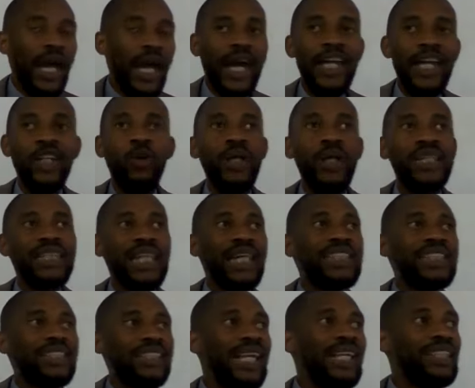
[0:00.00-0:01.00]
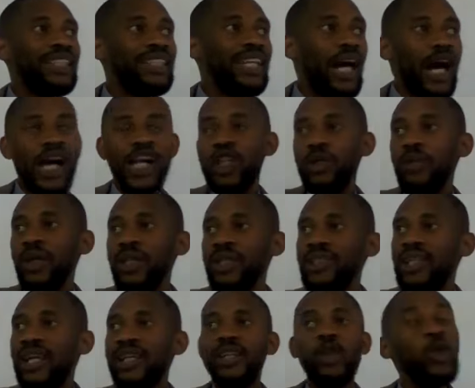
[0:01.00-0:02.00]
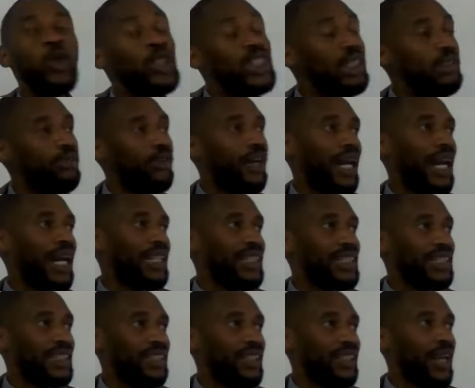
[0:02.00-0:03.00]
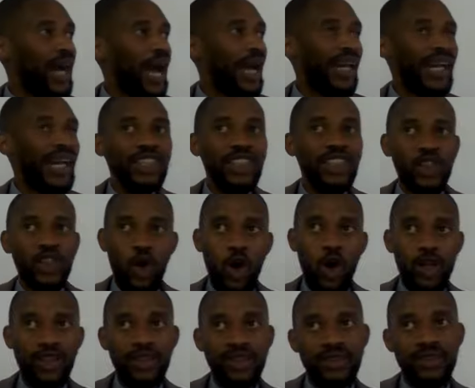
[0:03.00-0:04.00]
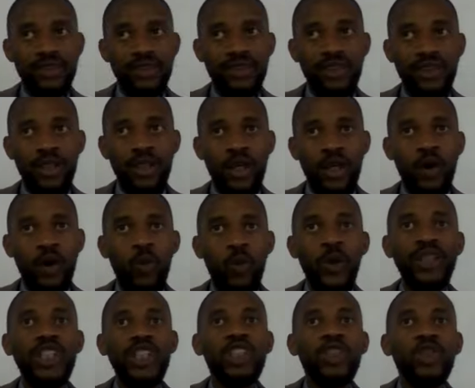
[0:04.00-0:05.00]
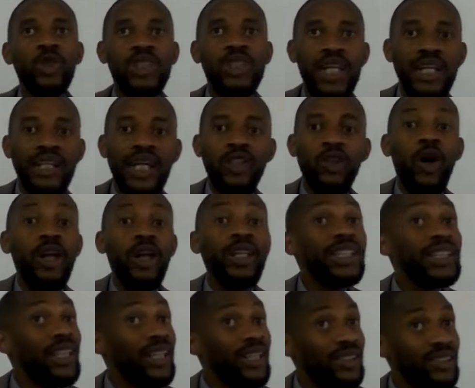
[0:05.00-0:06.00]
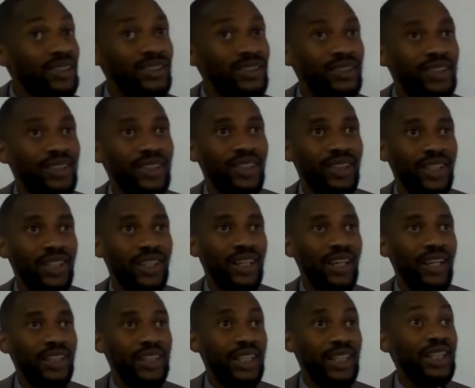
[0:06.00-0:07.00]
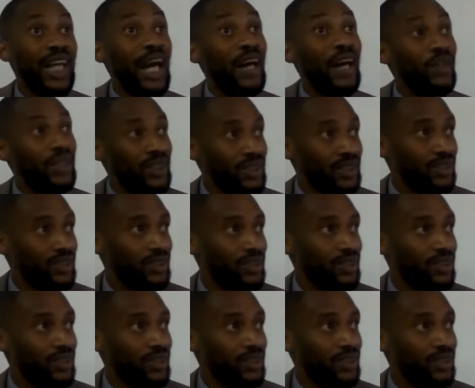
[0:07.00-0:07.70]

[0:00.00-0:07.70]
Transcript: And we sustain the argument that Lucifer has against God which is to say that God is a, is a tyrant.